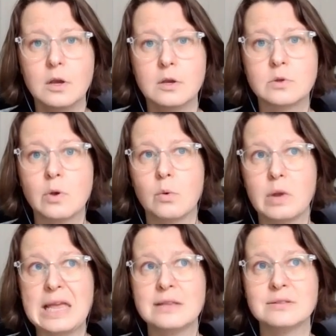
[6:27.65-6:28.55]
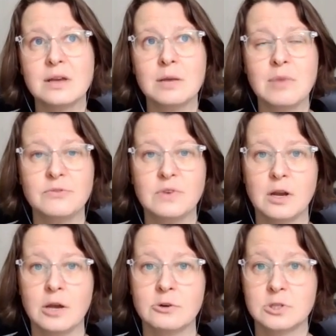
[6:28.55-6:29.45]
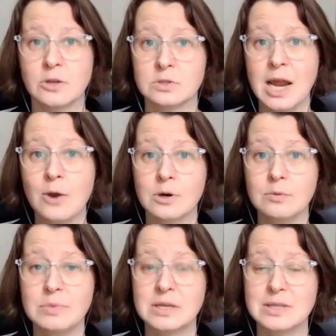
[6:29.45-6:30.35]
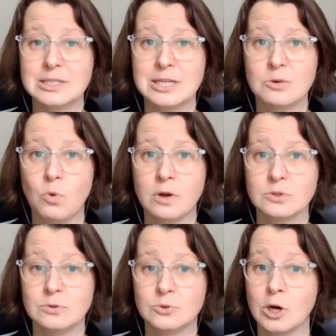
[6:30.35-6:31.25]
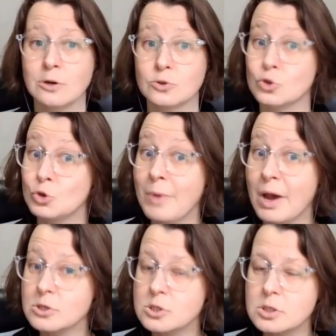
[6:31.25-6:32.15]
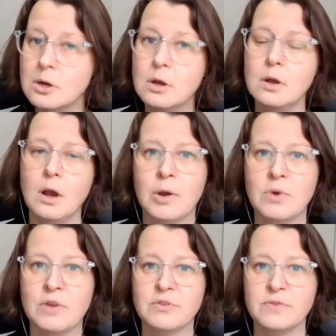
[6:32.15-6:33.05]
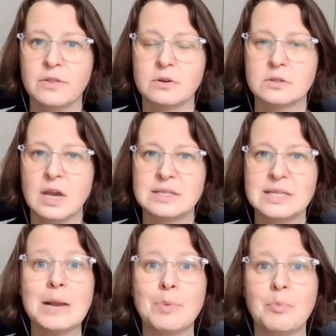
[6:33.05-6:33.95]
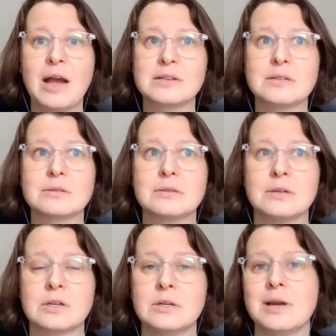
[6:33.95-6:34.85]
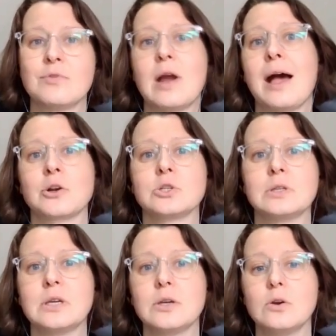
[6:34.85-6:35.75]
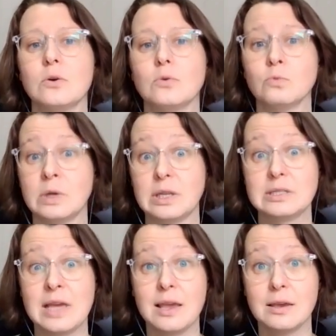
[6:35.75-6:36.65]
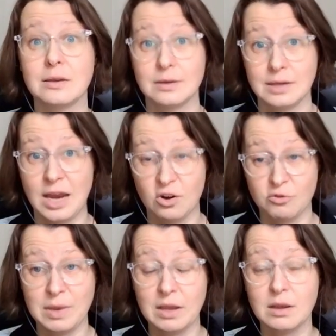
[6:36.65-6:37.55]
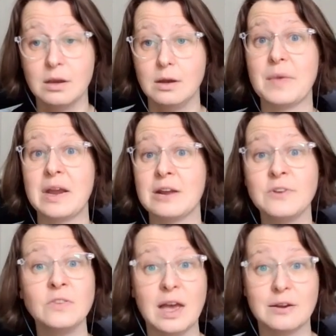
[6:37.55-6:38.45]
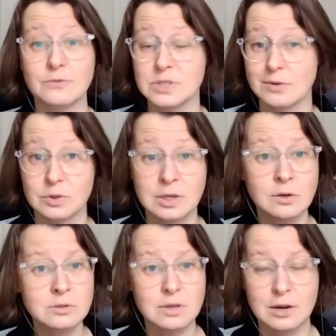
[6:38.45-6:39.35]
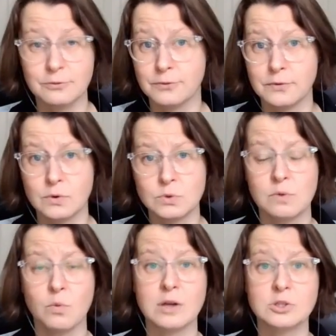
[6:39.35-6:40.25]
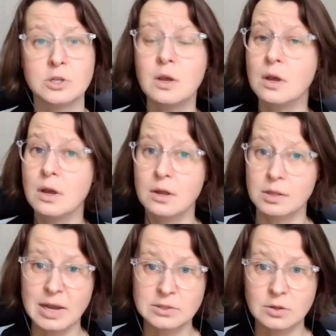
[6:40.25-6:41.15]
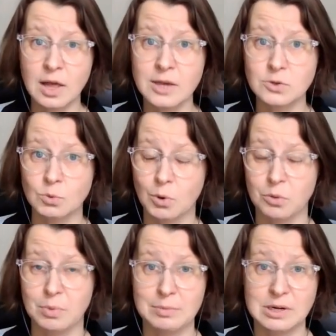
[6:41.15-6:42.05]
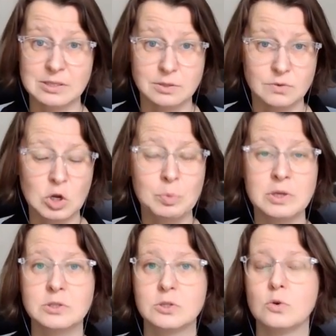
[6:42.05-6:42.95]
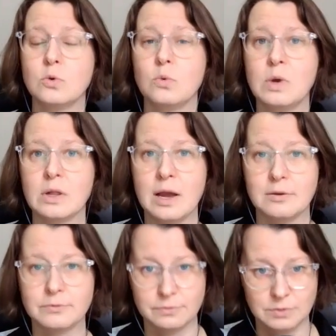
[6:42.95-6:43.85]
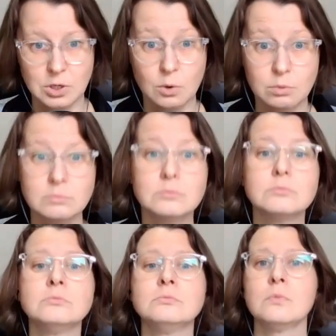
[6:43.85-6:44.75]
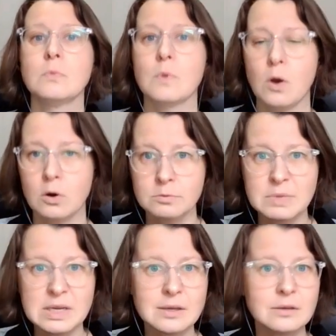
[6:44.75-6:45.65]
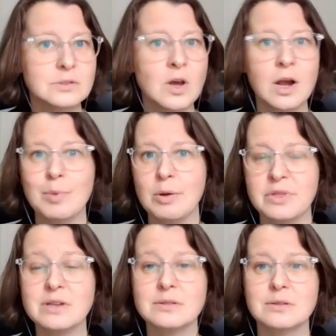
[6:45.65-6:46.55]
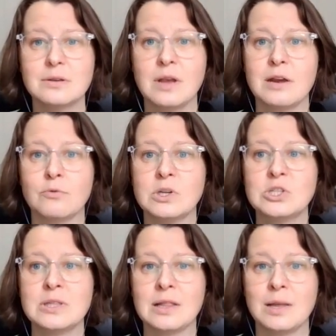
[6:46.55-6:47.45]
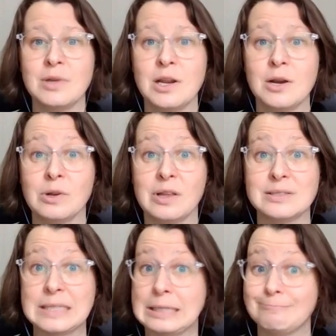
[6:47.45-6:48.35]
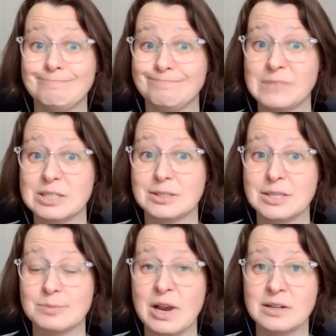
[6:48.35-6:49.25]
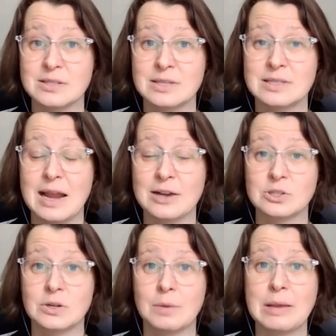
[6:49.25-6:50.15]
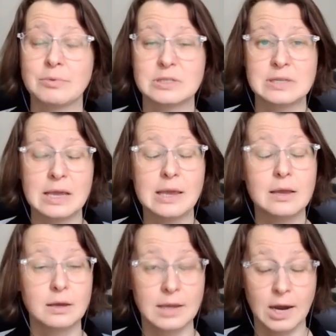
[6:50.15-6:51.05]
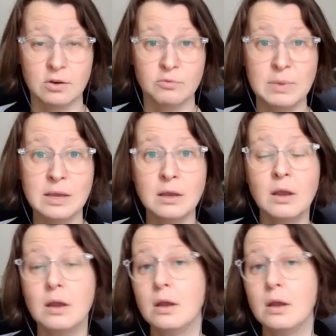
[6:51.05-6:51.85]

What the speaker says: So in setting my fee at $100 an hour, because I didn't want to charge too much and ruffle feathers, I set up a practice that could never actually really take care of me. And I felt that for several years. And if for folks who have watched the masterclass or worked with me in Money Skills for Therapists, you will have, heard me talk about this, kind of reaching that limit and realizing this practice isn't actually going to be able to take care of me.